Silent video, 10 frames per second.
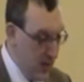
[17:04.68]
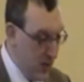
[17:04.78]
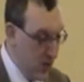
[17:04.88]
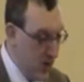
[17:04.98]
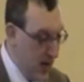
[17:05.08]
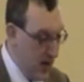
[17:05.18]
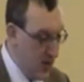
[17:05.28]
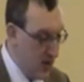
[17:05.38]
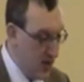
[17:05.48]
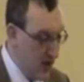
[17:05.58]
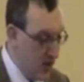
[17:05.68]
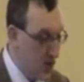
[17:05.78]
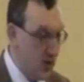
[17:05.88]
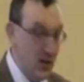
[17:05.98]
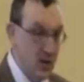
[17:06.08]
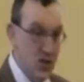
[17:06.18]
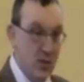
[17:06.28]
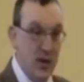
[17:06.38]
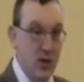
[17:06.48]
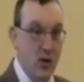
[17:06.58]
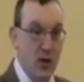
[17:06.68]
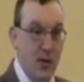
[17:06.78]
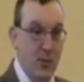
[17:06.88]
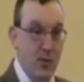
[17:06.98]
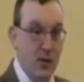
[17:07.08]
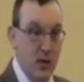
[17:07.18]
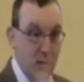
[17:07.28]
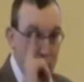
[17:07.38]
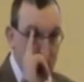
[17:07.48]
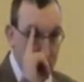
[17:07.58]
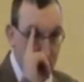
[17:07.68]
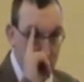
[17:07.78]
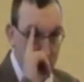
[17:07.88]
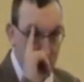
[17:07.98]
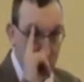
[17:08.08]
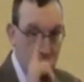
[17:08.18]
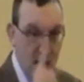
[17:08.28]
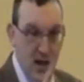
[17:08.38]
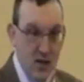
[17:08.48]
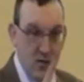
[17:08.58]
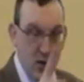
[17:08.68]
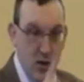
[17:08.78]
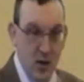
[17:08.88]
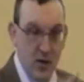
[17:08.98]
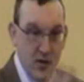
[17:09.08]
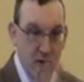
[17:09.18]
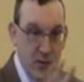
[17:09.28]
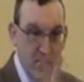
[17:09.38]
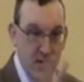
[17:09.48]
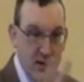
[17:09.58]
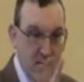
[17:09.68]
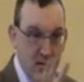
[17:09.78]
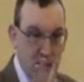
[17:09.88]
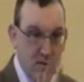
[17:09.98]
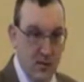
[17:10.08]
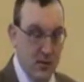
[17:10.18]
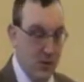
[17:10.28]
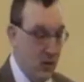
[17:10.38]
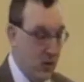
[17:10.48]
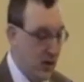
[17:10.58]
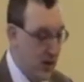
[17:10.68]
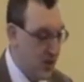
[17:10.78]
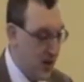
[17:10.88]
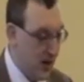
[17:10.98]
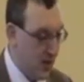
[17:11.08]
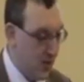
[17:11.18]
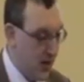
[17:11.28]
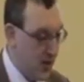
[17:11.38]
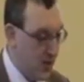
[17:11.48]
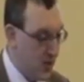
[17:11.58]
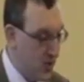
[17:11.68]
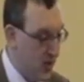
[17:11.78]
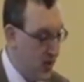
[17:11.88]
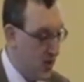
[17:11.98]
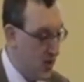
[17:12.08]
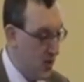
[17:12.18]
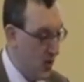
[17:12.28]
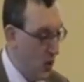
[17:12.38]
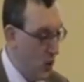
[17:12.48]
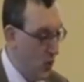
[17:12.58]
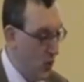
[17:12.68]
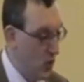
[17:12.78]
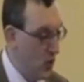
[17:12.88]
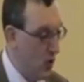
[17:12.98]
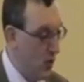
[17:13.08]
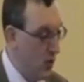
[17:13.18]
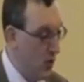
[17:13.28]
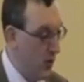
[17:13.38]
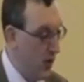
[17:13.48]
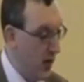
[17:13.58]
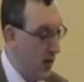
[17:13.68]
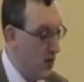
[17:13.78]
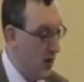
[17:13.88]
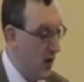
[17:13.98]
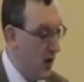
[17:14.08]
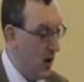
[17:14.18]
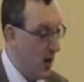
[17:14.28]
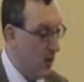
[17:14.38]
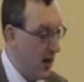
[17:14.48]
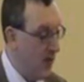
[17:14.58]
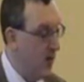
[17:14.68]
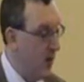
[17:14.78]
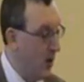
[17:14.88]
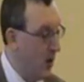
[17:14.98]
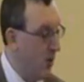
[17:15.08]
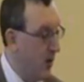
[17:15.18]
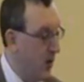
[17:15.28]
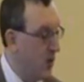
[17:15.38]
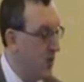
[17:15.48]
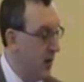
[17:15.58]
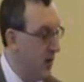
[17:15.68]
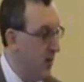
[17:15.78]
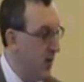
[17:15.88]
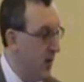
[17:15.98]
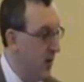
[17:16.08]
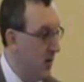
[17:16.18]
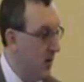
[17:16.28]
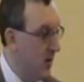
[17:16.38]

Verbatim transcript: Hebrews 9 says, summing it all up, with the eye of God interpreting all these sacrifices states that almost all things are by the law purged by blood.